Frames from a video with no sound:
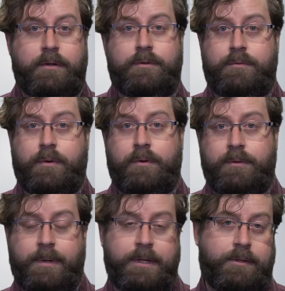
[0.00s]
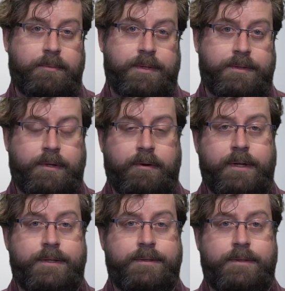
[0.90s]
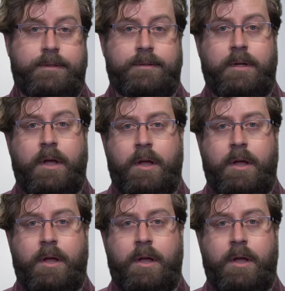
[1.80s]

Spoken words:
controlled by humans at a great distance,